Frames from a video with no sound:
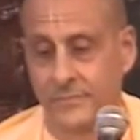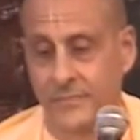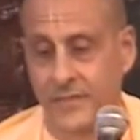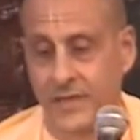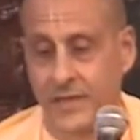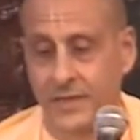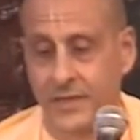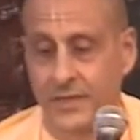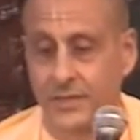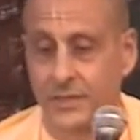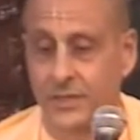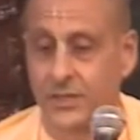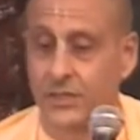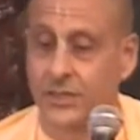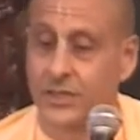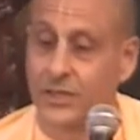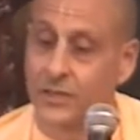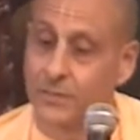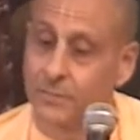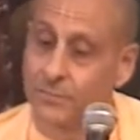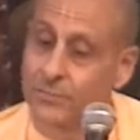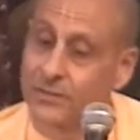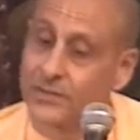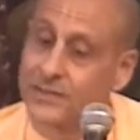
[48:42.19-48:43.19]
And it can
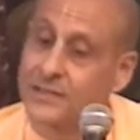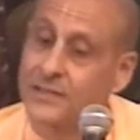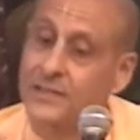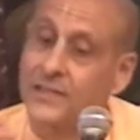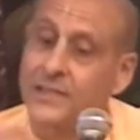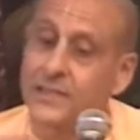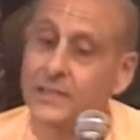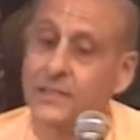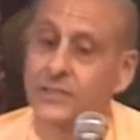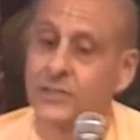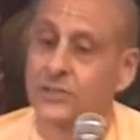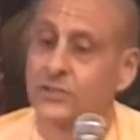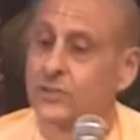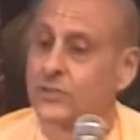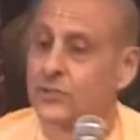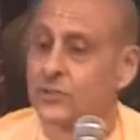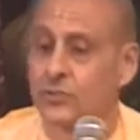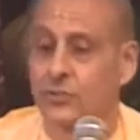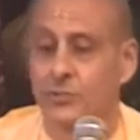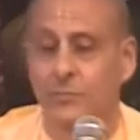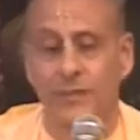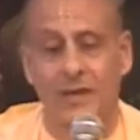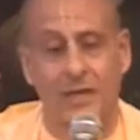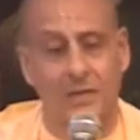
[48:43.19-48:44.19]
completely
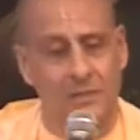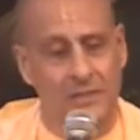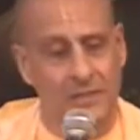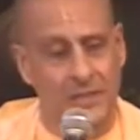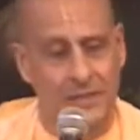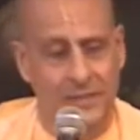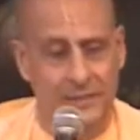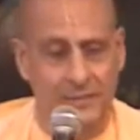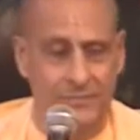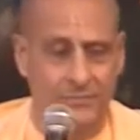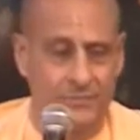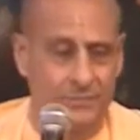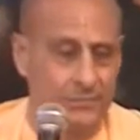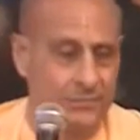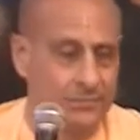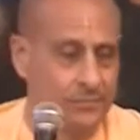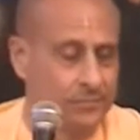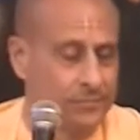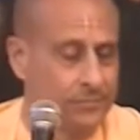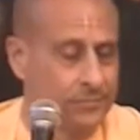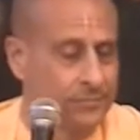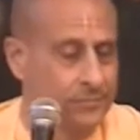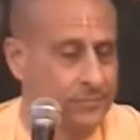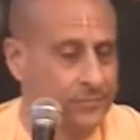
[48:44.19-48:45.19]
consume our life
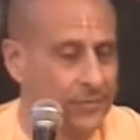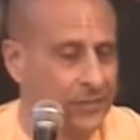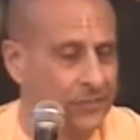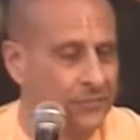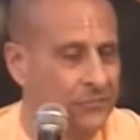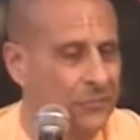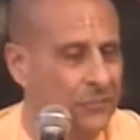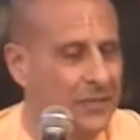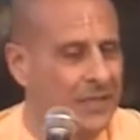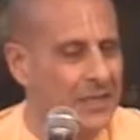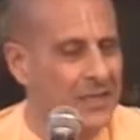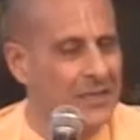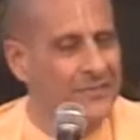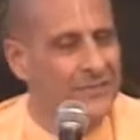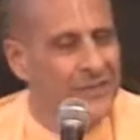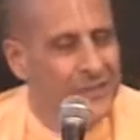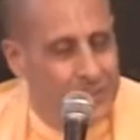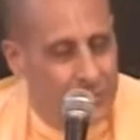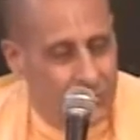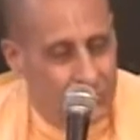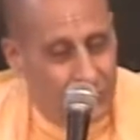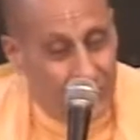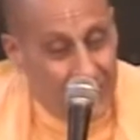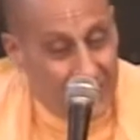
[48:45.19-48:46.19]
if we give
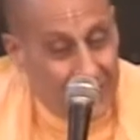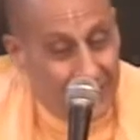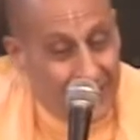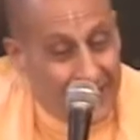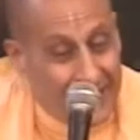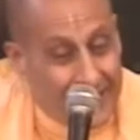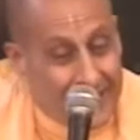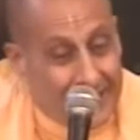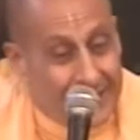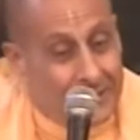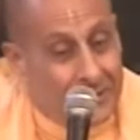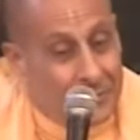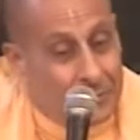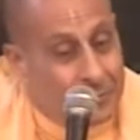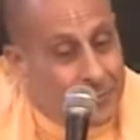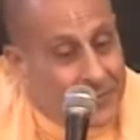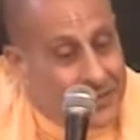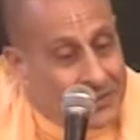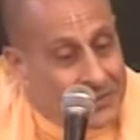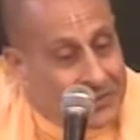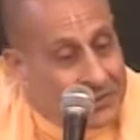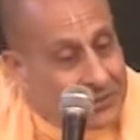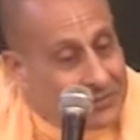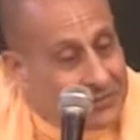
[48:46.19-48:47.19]
in to even a little
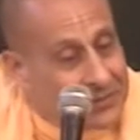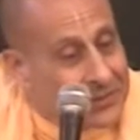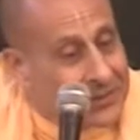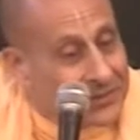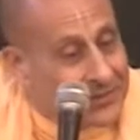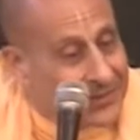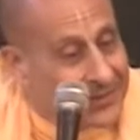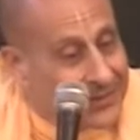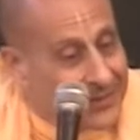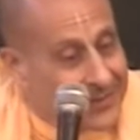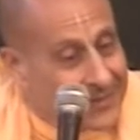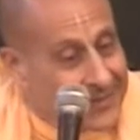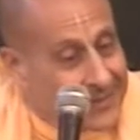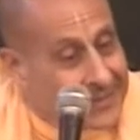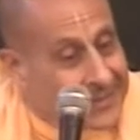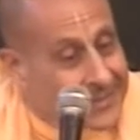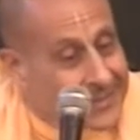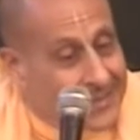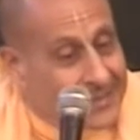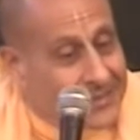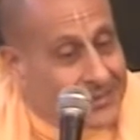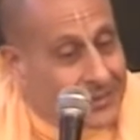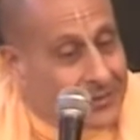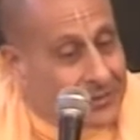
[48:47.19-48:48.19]
piece of it,
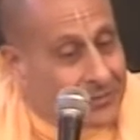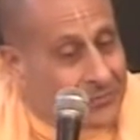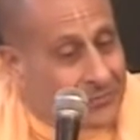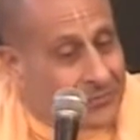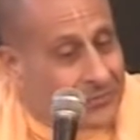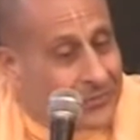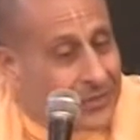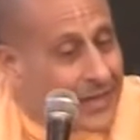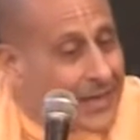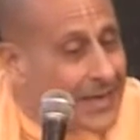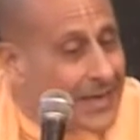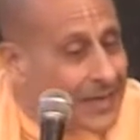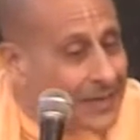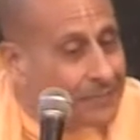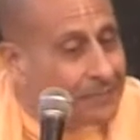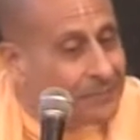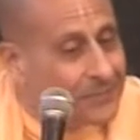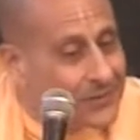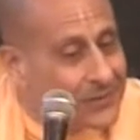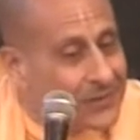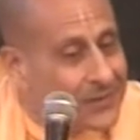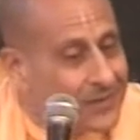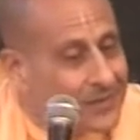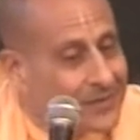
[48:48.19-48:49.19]
just a little
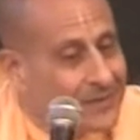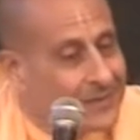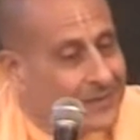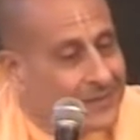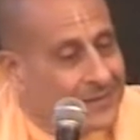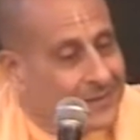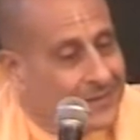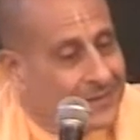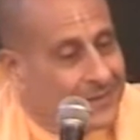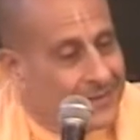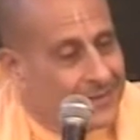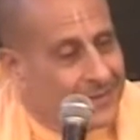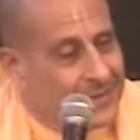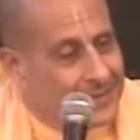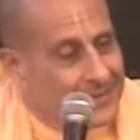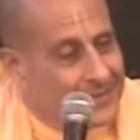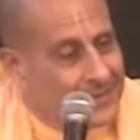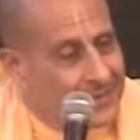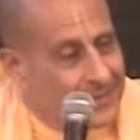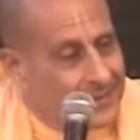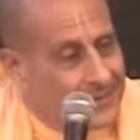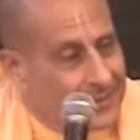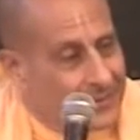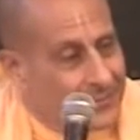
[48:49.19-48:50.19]
flame.
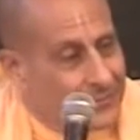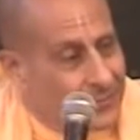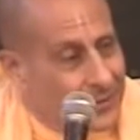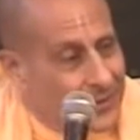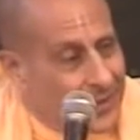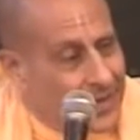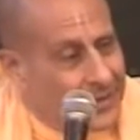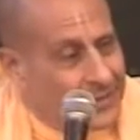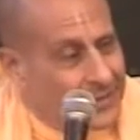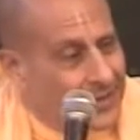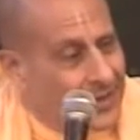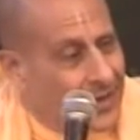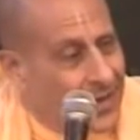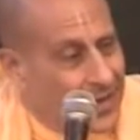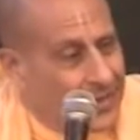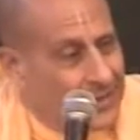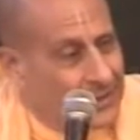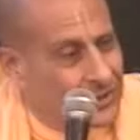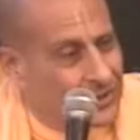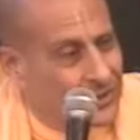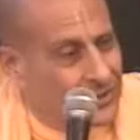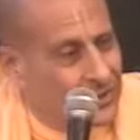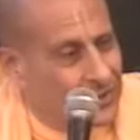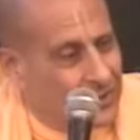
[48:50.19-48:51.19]
If we're not
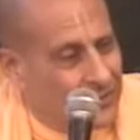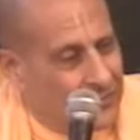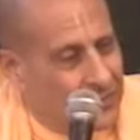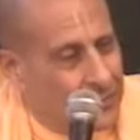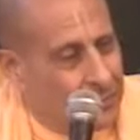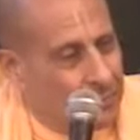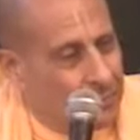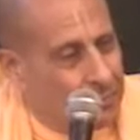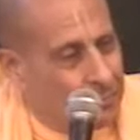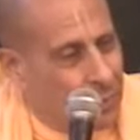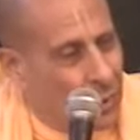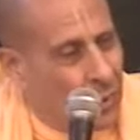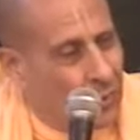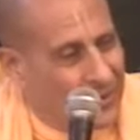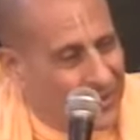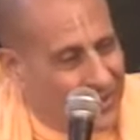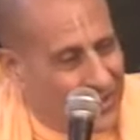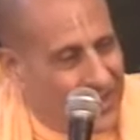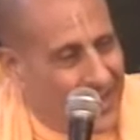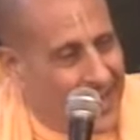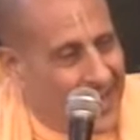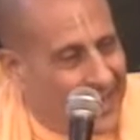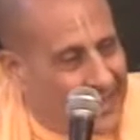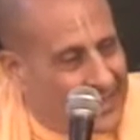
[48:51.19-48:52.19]
conscious of the
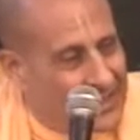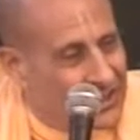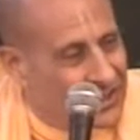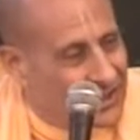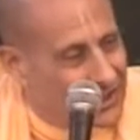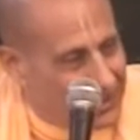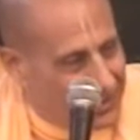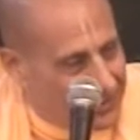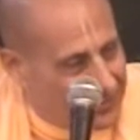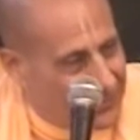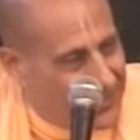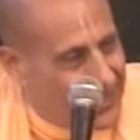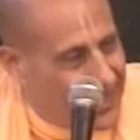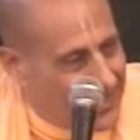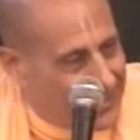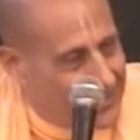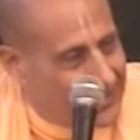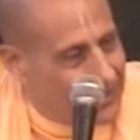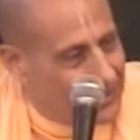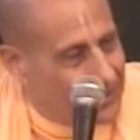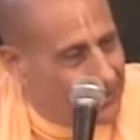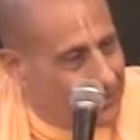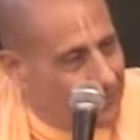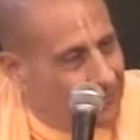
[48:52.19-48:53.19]
potential of
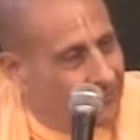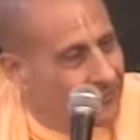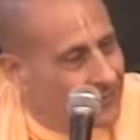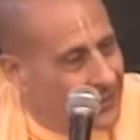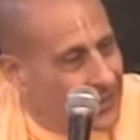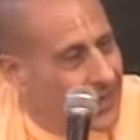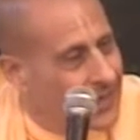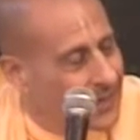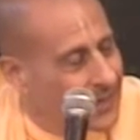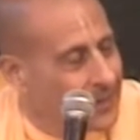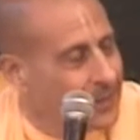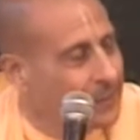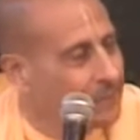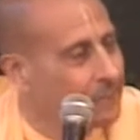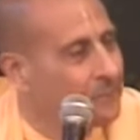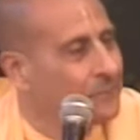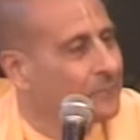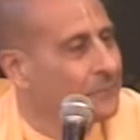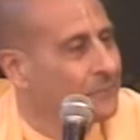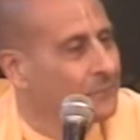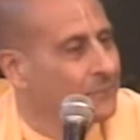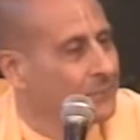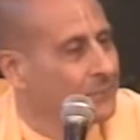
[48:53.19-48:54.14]
that little flame,